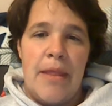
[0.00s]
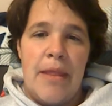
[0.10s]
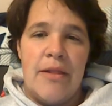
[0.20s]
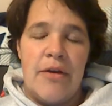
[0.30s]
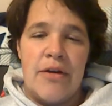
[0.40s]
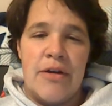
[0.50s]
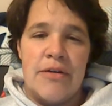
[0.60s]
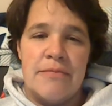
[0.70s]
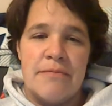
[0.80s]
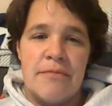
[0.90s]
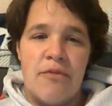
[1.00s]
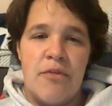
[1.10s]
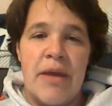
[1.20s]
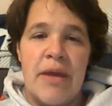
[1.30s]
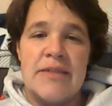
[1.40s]
The learner,
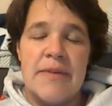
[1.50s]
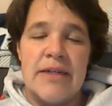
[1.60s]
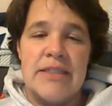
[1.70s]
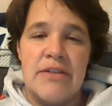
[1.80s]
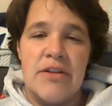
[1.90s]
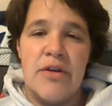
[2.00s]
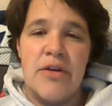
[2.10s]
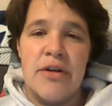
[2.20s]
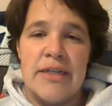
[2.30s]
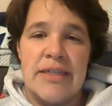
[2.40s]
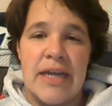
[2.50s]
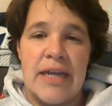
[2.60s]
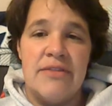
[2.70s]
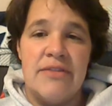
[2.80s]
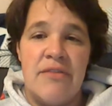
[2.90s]
from my experience as a learner, is
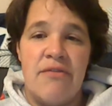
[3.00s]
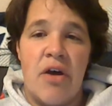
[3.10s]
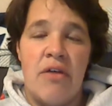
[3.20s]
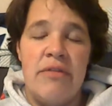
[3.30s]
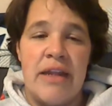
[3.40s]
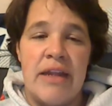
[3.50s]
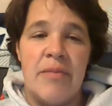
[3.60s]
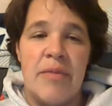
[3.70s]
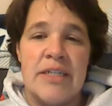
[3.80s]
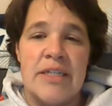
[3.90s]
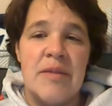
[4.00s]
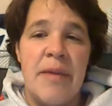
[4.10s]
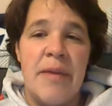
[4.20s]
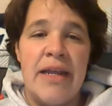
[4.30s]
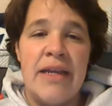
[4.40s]
actively involved and
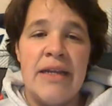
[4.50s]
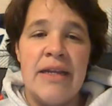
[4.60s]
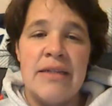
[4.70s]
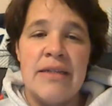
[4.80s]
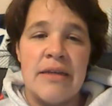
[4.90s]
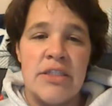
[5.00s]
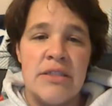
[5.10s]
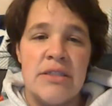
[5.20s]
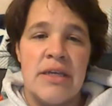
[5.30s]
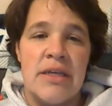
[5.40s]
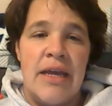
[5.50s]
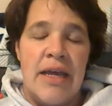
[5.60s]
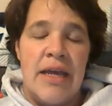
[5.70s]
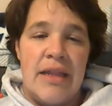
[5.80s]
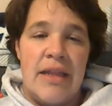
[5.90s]
participating in discussions,
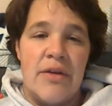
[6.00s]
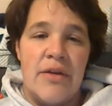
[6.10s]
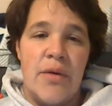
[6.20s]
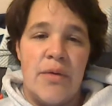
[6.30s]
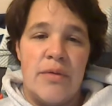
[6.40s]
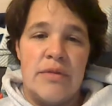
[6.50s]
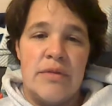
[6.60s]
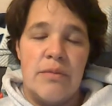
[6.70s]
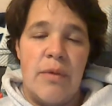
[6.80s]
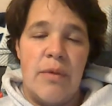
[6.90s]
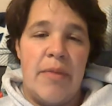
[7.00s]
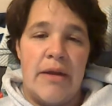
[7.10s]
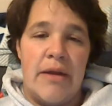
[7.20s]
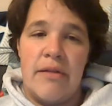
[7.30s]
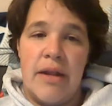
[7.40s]
then it goes way
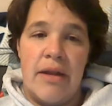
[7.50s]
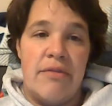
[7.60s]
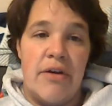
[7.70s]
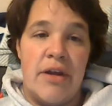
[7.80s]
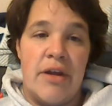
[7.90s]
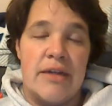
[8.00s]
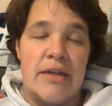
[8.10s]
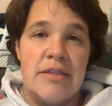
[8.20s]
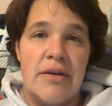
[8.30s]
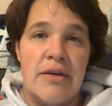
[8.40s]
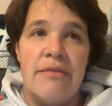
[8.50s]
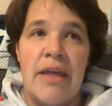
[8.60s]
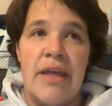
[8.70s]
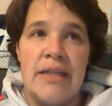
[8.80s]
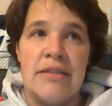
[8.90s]
better than if they're not. So if
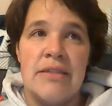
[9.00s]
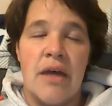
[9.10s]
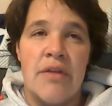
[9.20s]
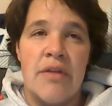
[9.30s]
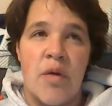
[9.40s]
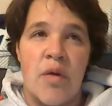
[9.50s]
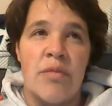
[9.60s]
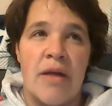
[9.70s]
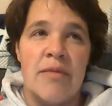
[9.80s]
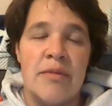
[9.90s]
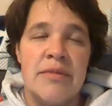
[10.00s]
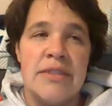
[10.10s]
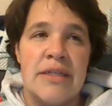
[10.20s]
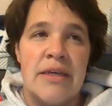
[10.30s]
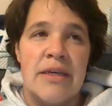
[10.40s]
they can solve their own problems,
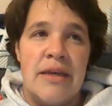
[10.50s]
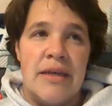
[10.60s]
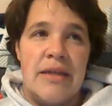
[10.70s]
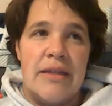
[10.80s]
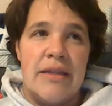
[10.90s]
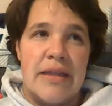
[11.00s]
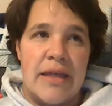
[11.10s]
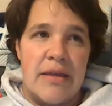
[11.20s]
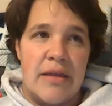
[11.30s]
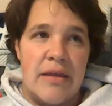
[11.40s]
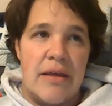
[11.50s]
like